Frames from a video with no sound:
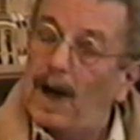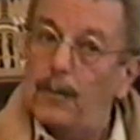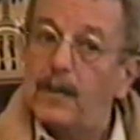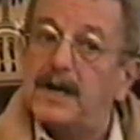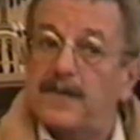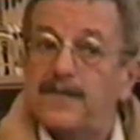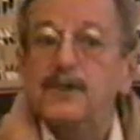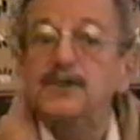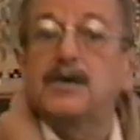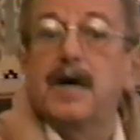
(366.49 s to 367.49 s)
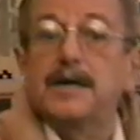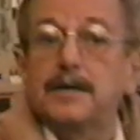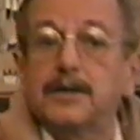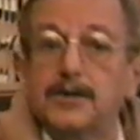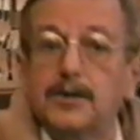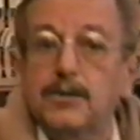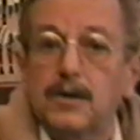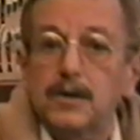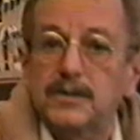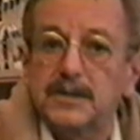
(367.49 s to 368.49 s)
well, we did. The first show I did in New
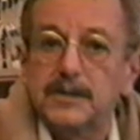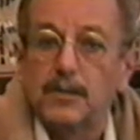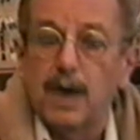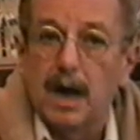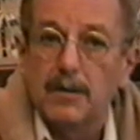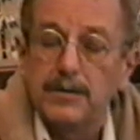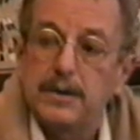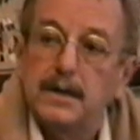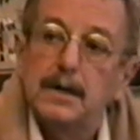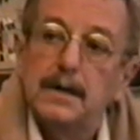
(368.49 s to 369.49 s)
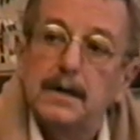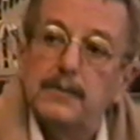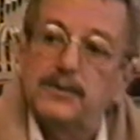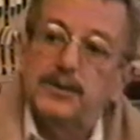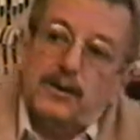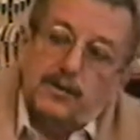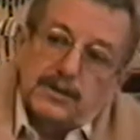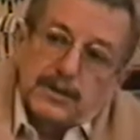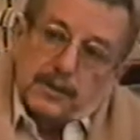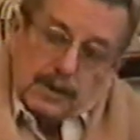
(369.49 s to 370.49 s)
York was in the Round. It was The
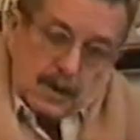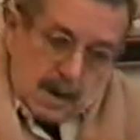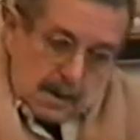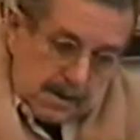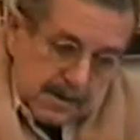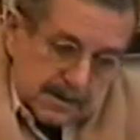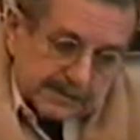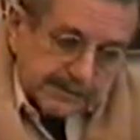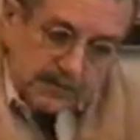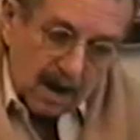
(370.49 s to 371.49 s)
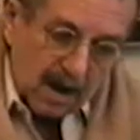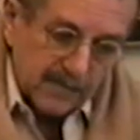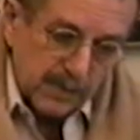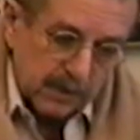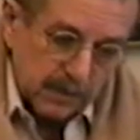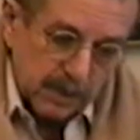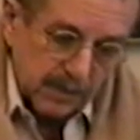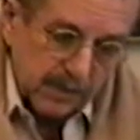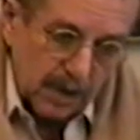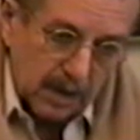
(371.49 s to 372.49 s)
Crucible,
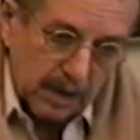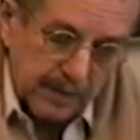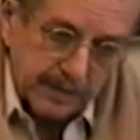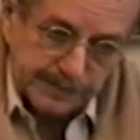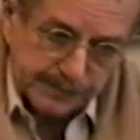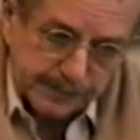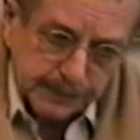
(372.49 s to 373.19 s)
off-Broadway with Paul Libin.